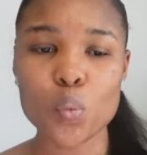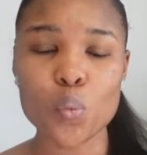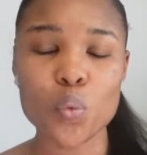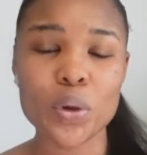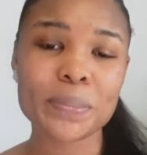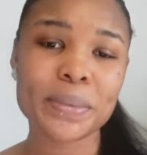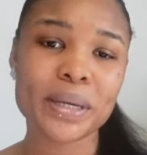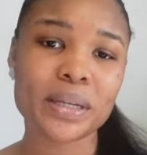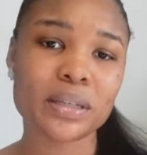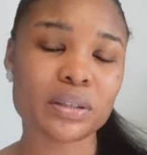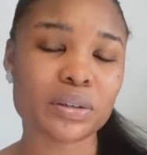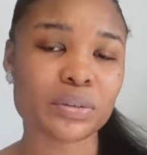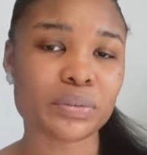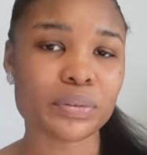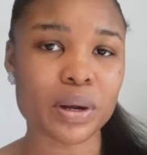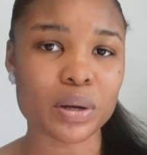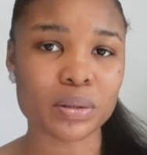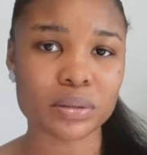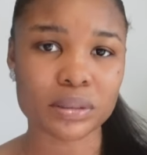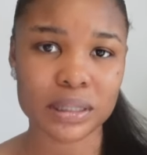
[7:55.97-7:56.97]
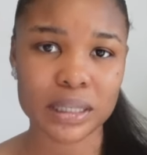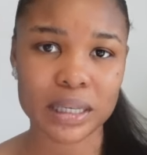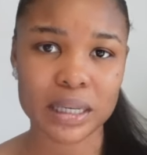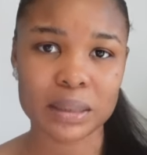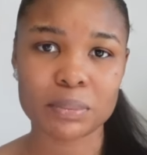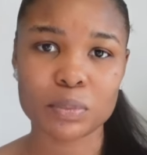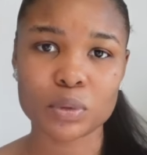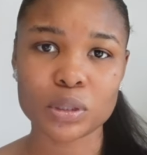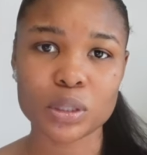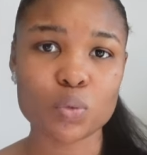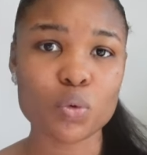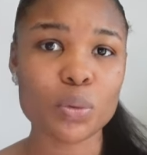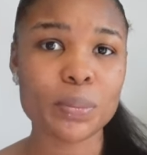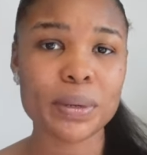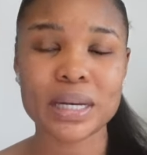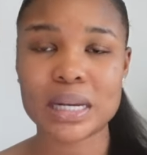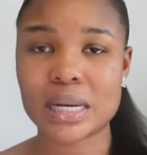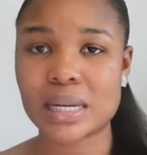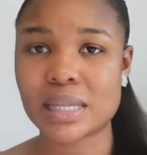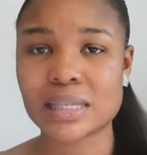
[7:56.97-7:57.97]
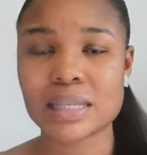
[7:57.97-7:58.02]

women around him, the women in